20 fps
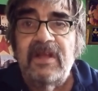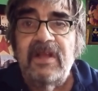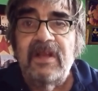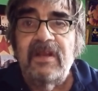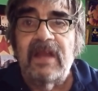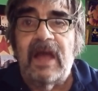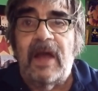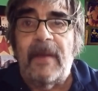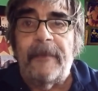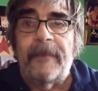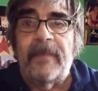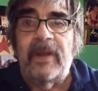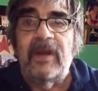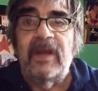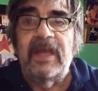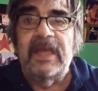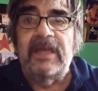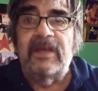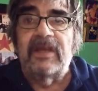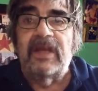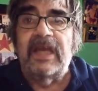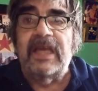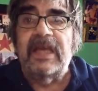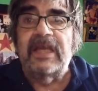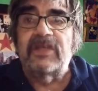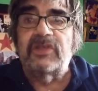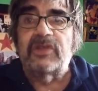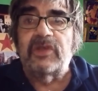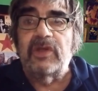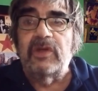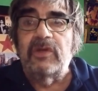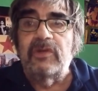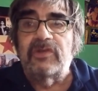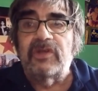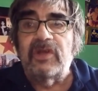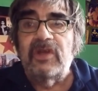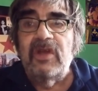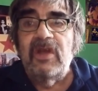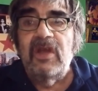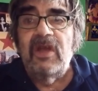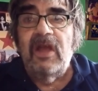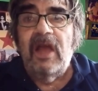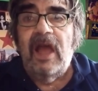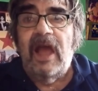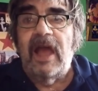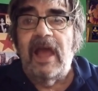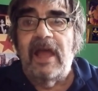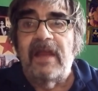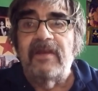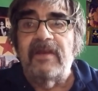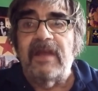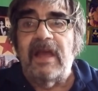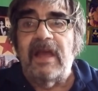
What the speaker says: that Melina exudes, and